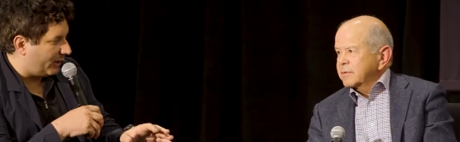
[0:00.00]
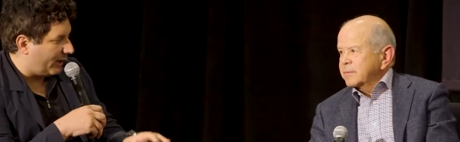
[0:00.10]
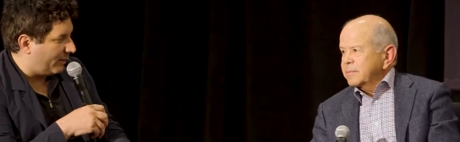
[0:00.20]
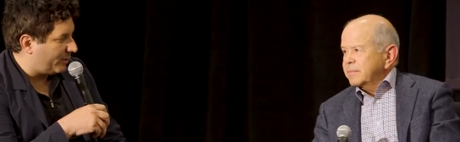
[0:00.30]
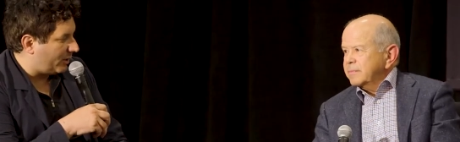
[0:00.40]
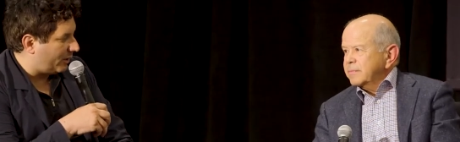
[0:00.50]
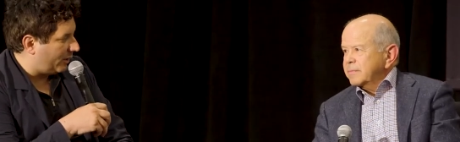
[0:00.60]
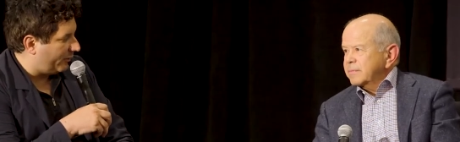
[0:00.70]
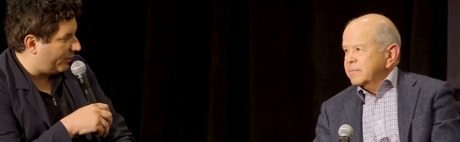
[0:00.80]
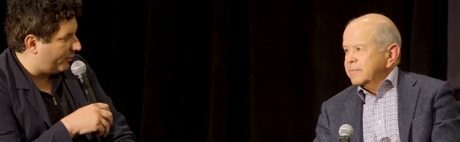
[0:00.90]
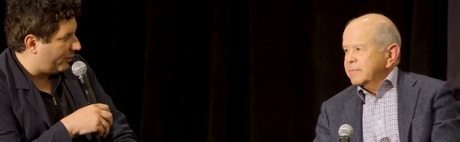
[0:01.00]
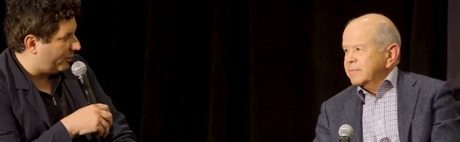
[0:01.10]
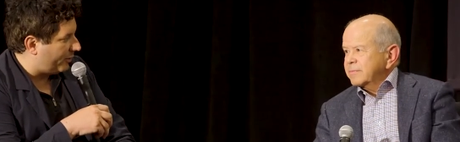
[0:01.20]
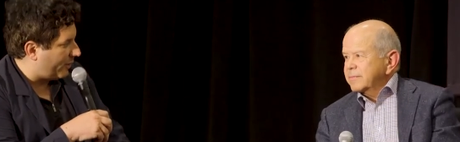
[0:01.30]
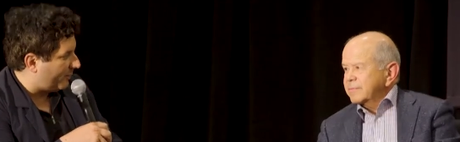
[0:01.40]
Speaker 1: An Amazon delivery
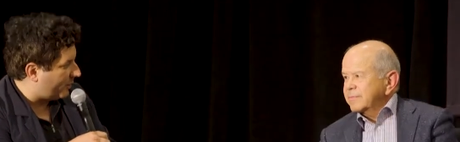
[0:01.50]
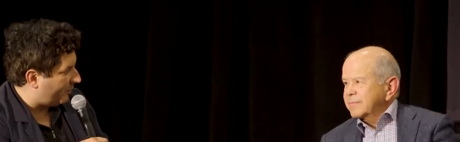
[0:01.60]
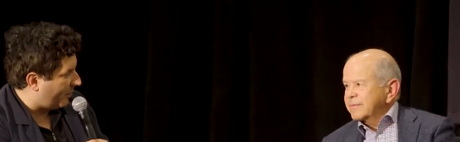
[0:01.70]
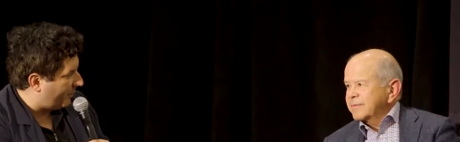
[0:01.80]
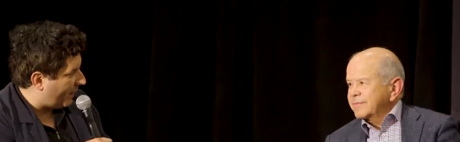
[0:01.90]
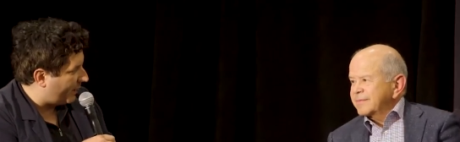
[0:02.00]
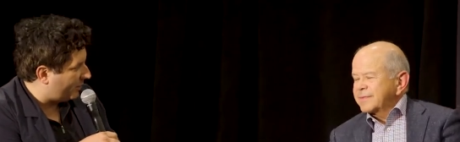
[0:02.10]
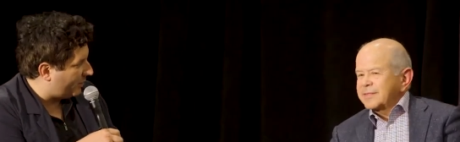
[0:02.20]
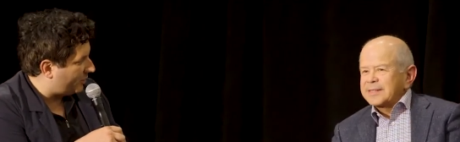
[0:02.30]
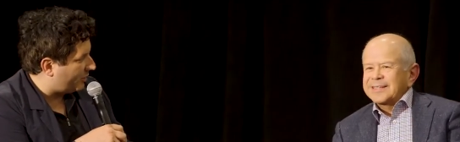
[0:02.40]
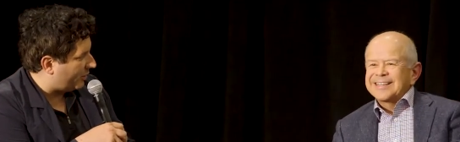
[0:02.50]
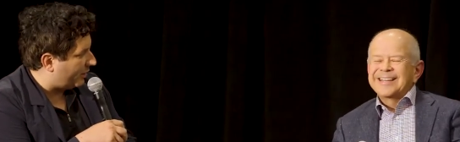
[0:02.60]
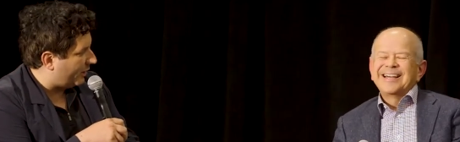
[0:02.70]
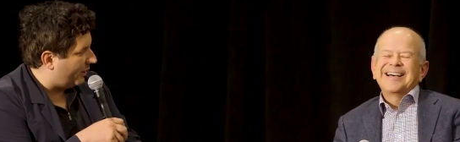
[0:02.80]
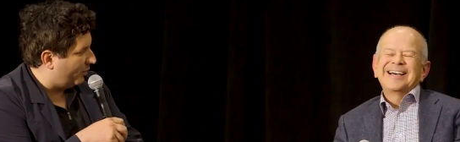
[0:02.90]
drone that drops off my packages or
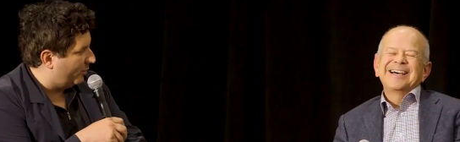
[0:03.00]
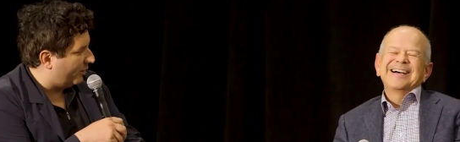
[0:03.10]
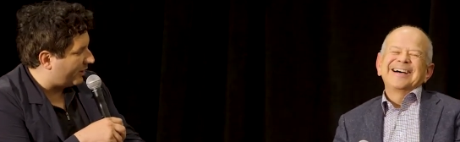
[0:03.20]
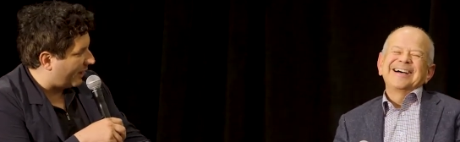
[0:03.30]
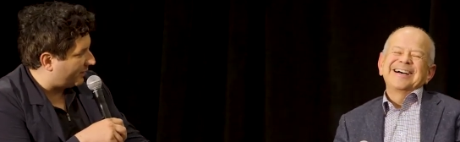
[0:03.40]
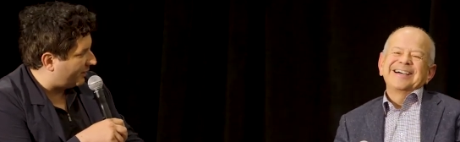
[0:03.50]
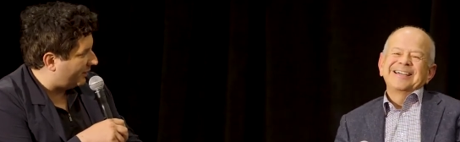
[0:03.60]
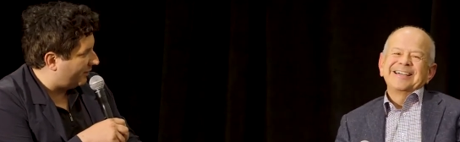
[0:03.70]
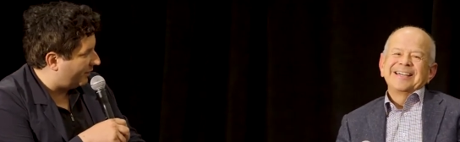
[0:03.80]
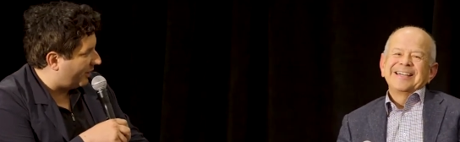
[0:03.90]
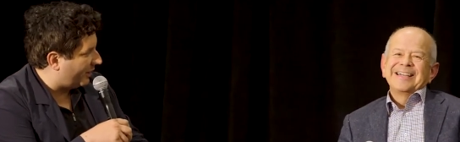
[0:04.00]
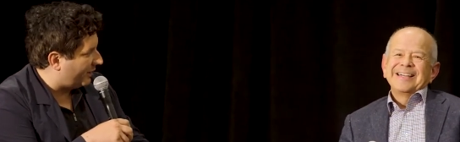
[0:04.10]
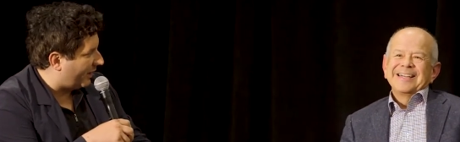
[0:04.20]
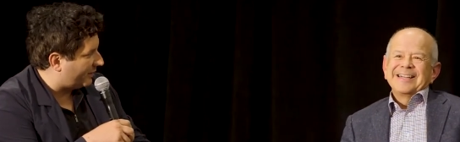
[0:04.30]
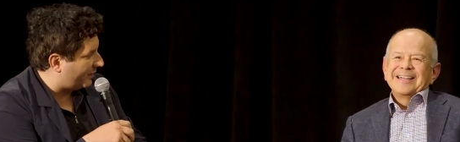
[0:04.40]
a Uber taxi, flying
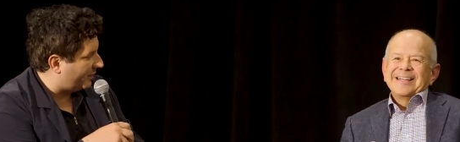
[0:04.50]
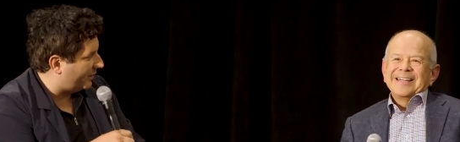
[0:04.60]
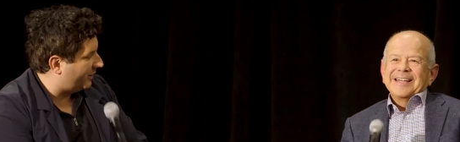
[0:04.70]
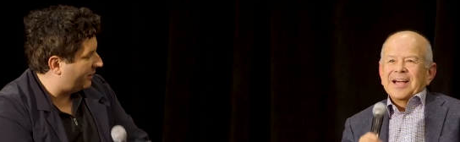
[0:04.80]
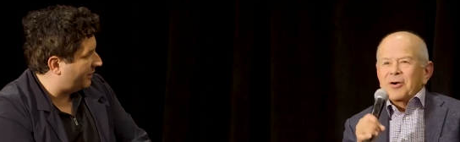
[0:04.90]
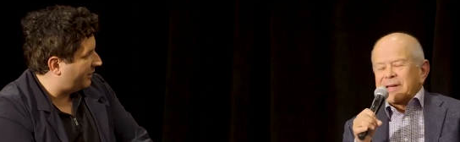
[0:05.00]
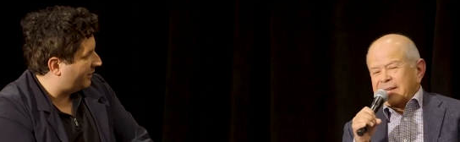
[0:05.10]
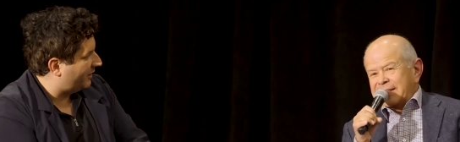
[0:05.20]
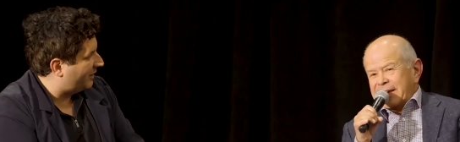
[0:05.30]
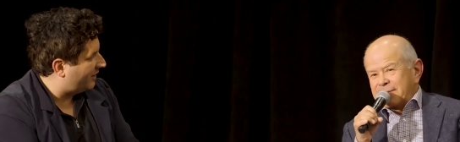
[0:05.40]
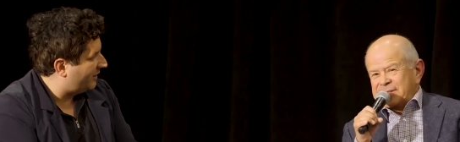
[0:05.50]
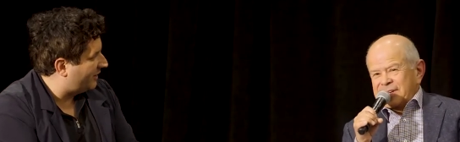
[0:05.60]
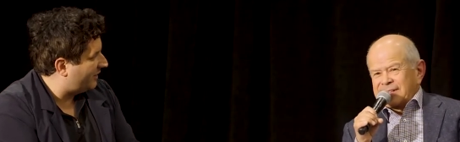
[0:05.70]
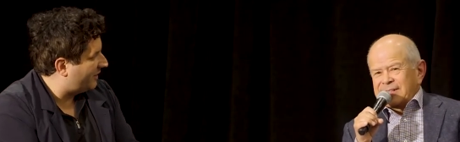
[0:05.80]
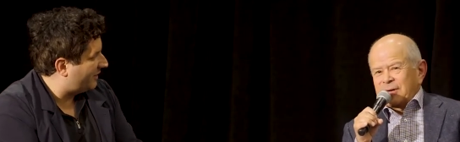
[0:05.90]
taxi?
Speaker 2: Oh, I think the
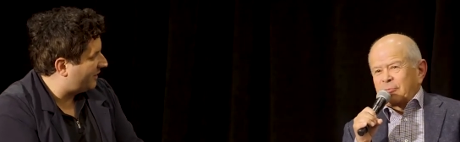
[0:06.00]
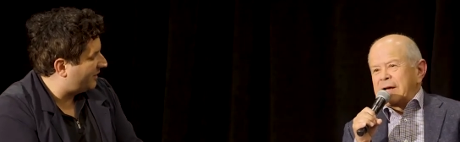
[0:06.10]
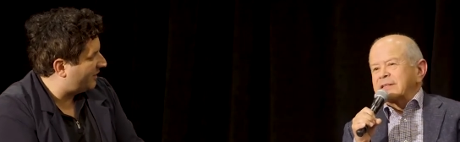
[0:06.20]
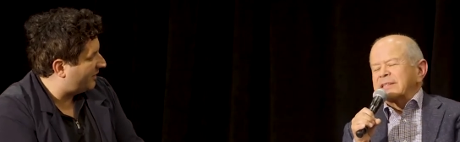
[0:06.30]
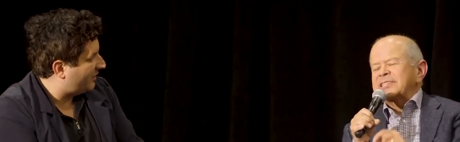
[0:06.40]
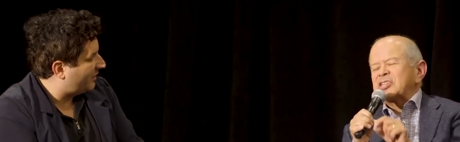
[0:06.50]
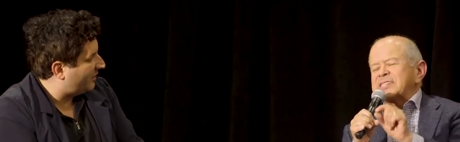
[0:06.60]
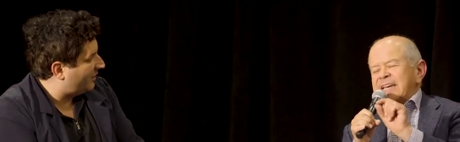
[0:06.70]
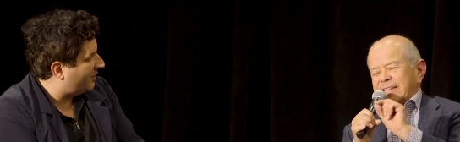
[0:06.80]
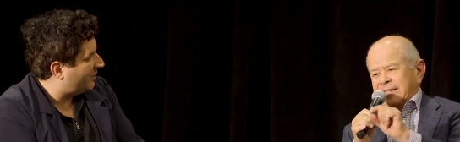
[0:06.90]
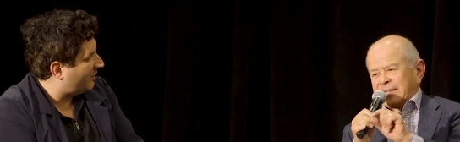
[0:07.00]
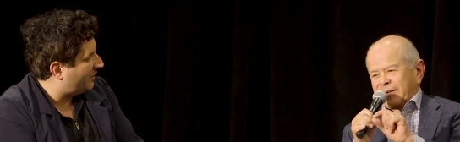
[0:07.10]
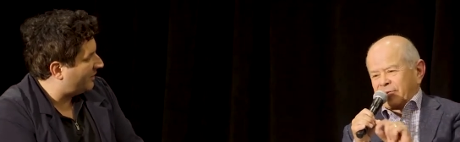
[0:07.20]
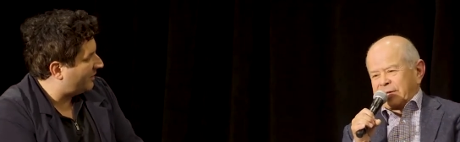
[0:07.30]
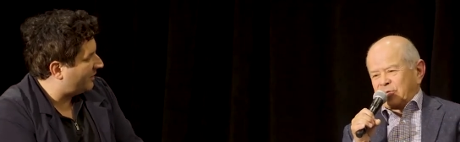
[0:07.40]
Amazon, well, let's just say the
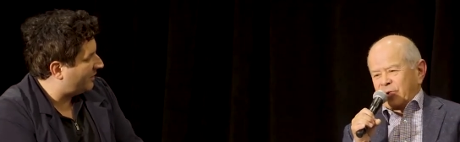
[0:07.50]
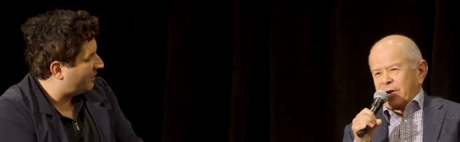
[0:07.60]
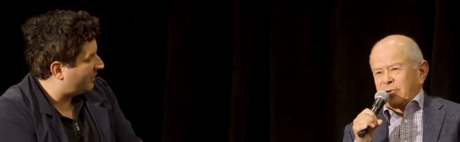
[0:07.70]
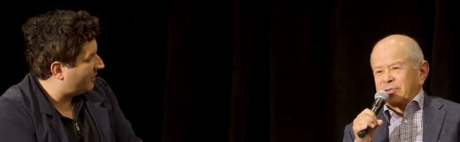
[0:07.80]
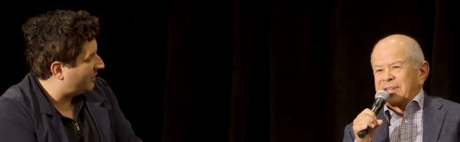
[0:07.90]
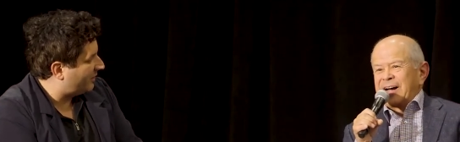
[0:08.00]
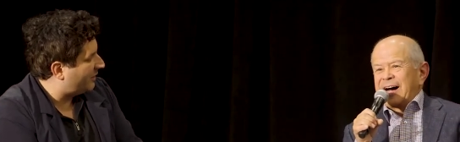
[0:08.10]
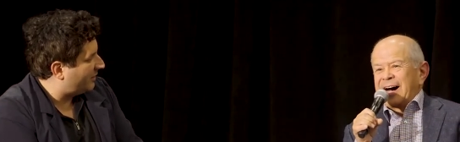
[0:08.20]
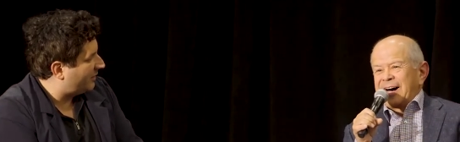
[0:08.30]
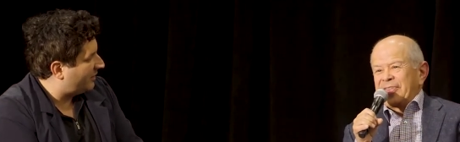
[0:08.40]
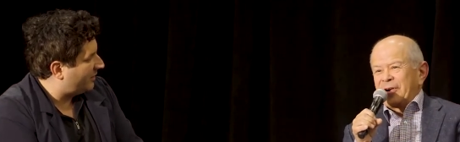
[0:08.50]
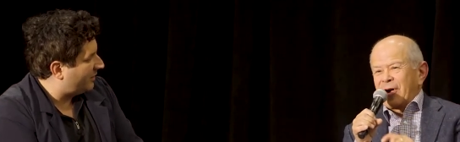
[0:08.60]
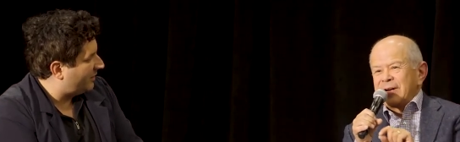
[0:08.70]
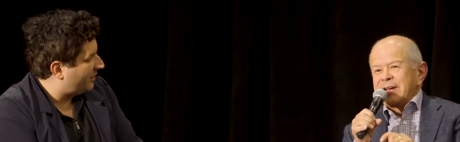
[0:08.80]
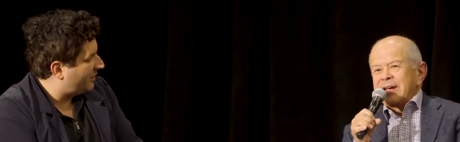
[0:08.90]
delivery drone. Uh, there
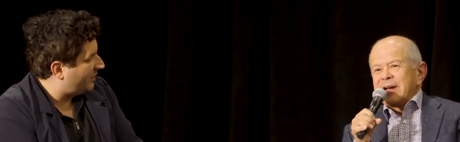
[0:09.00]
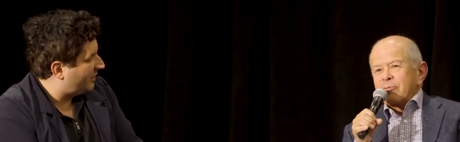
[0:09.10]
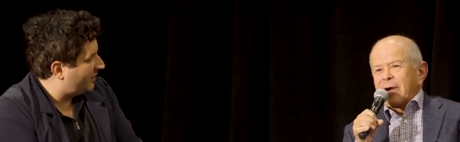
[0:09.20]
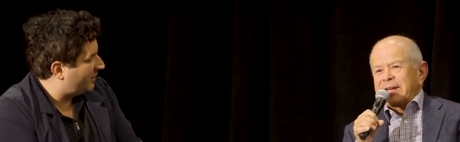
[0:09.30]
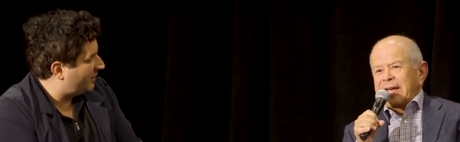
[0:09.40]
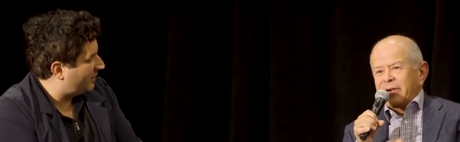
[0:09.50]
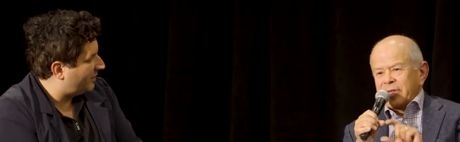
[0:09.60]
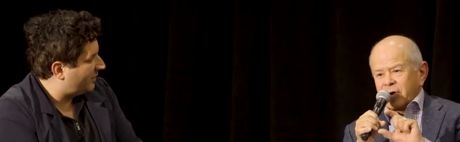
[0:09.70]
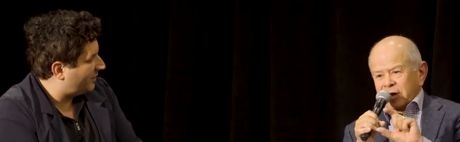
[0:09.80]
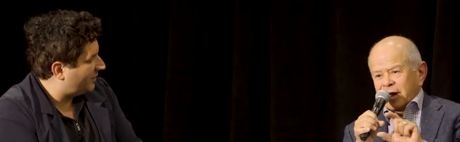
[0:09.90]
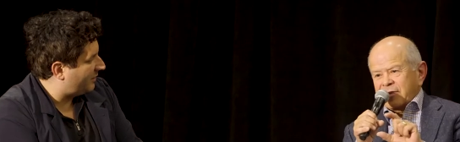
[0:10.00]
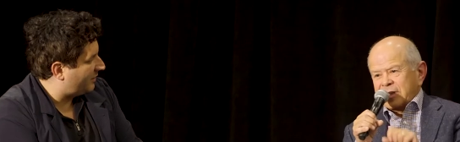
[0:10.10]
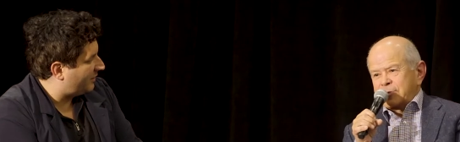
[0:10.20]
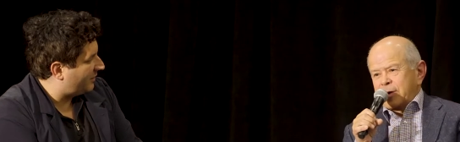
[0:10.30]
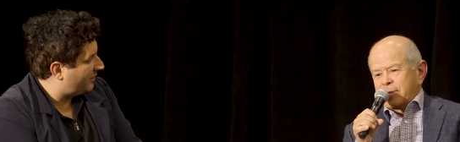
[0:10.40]
are right now there are a lot of
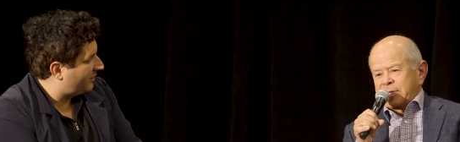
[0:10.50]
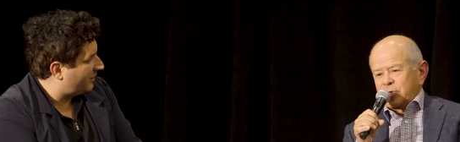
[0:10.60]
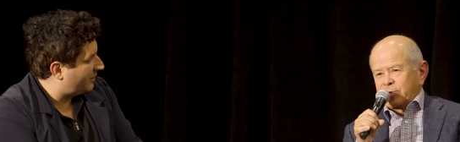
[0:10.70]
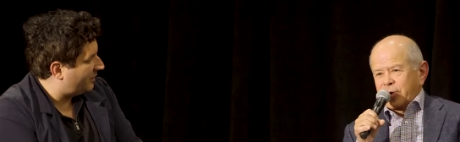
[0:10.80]
experimental